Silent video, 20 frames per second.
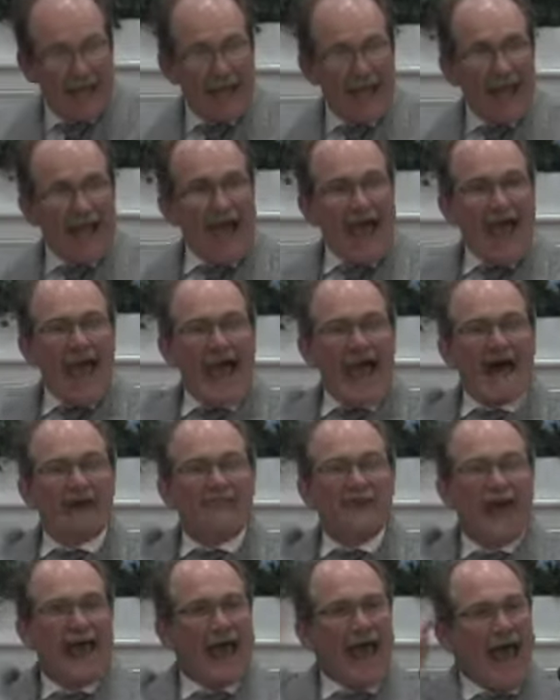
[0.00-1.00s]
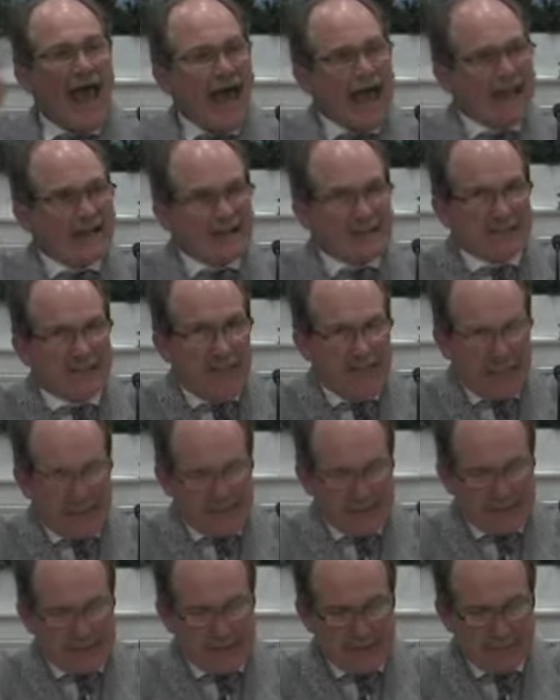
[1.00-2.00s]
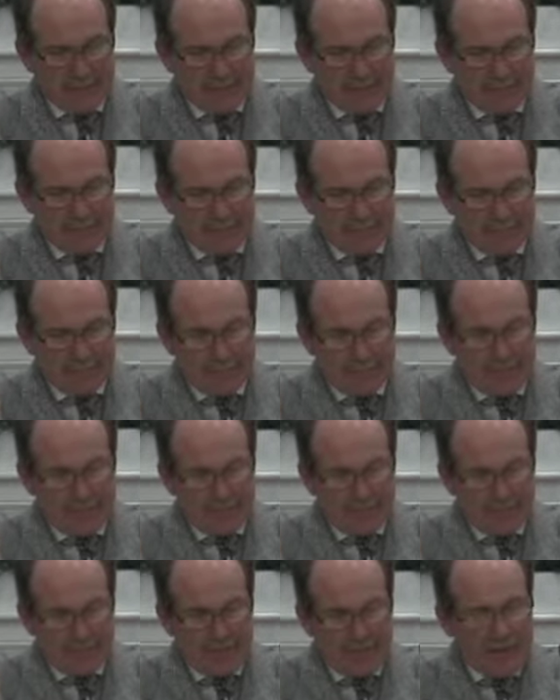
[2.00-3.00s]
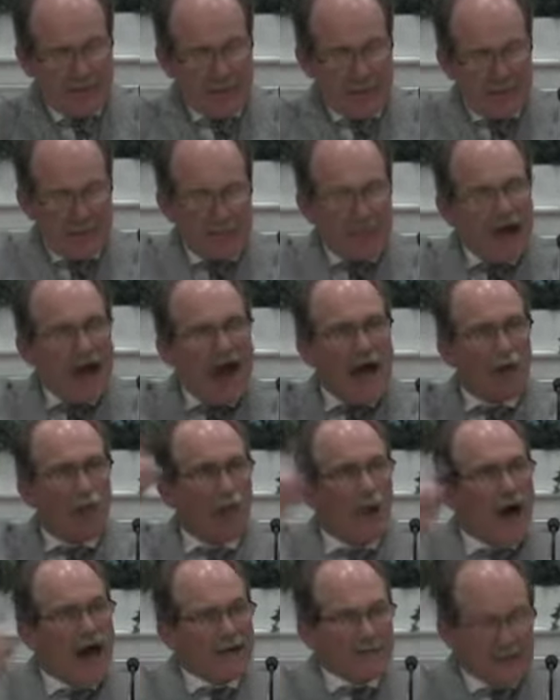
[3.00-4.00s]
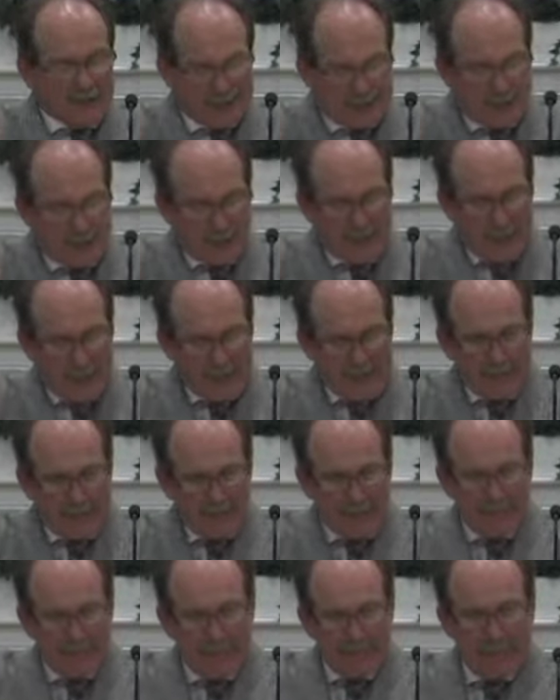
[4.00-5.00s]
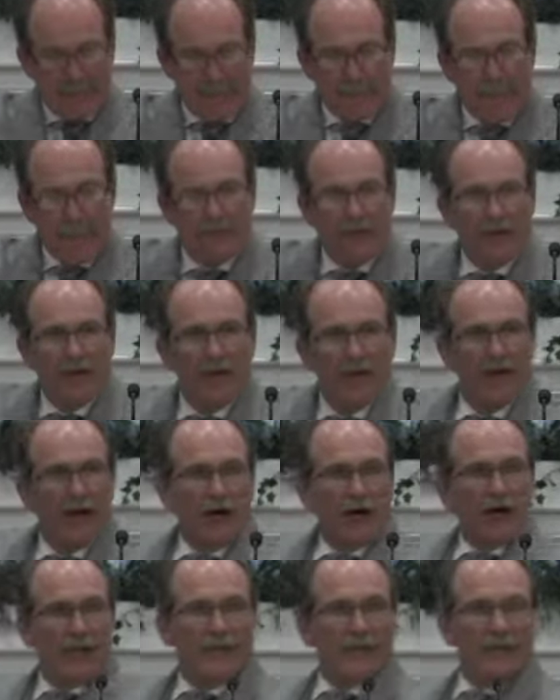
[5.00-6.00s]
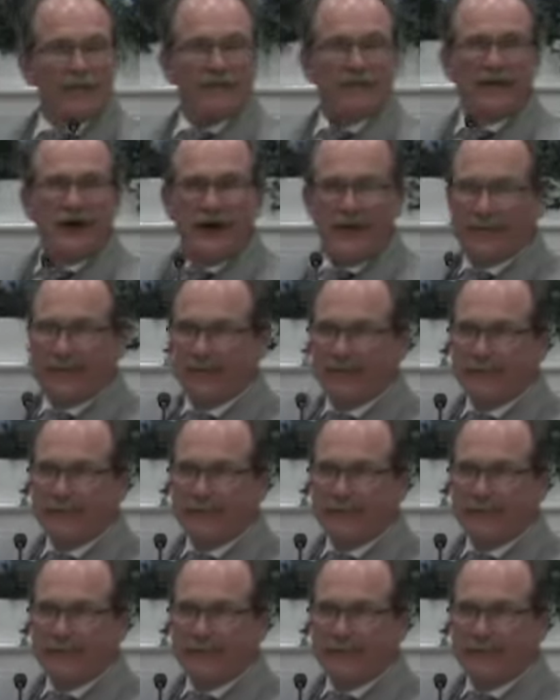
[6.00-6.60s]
have access by one Spirit unto the Father.